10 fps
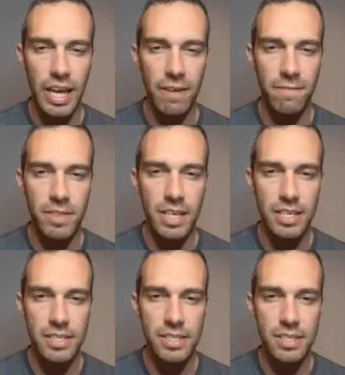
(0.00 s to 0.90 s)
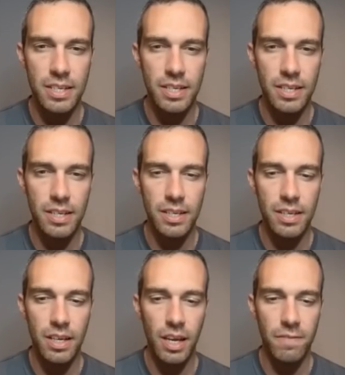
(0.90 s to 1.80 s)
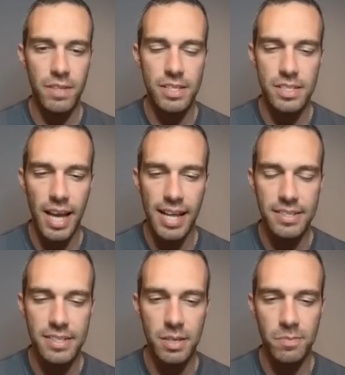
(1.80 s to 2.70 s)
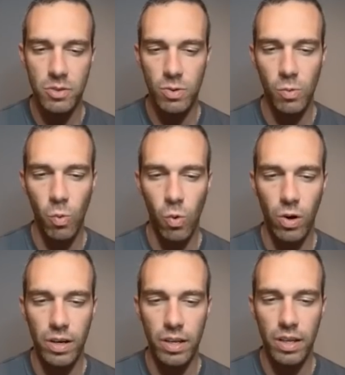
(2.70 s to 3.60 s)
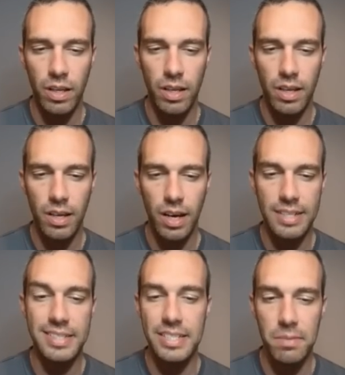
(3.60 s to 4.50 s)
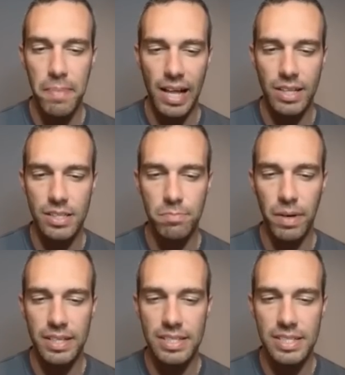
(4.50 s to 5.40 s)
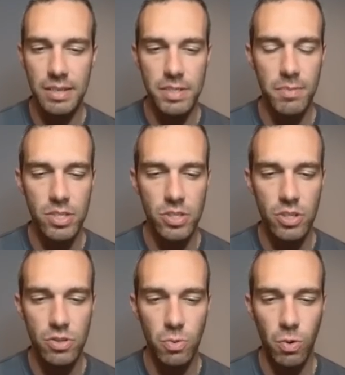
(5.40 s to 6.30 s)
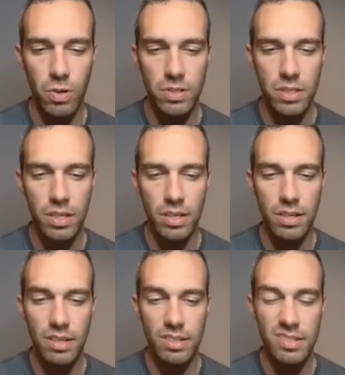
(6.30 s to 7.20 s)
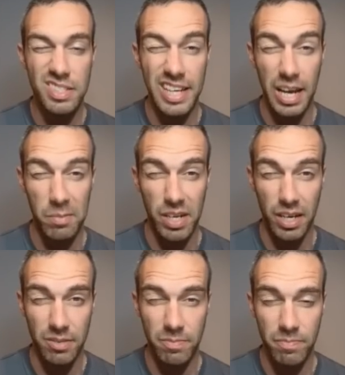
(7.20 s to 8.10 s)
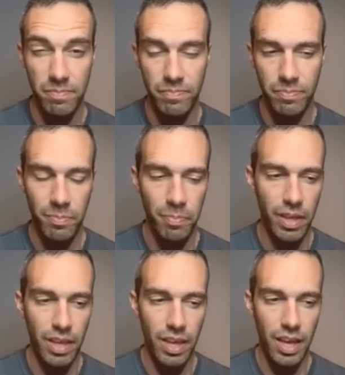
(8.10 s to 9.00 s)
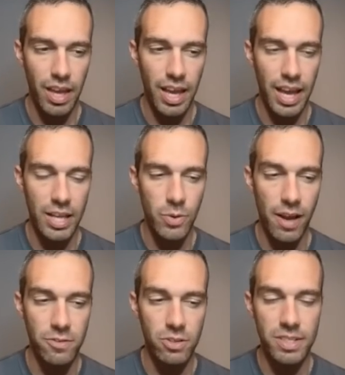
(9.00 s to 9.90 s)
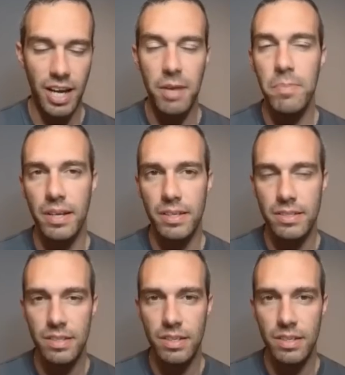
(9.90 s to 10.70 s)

these stats seem to reward a decent balance, but seems to be skewed towards stamina, and you have certain typings